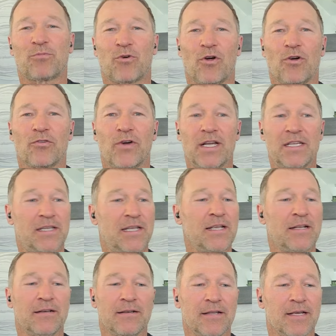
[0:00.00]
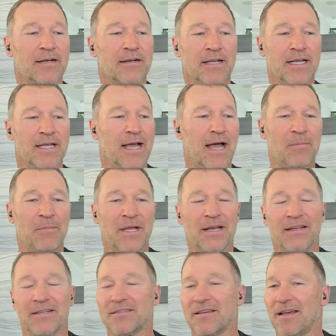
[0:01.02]
much progress. He literally, I
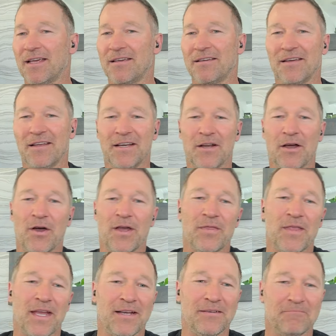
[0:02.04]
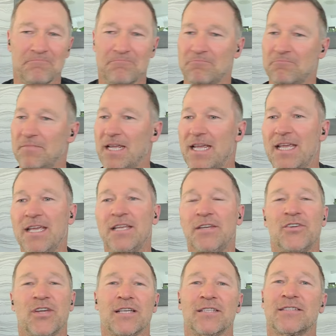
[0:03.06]
mean, it's like, you know, and then
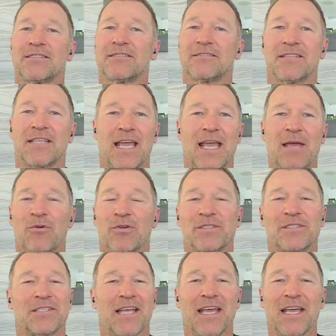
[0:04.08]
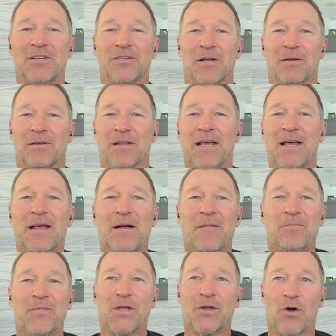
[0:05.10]
he just came on stage and,
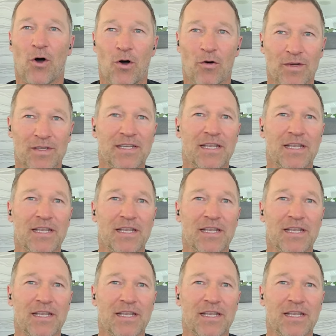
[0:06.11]
you know,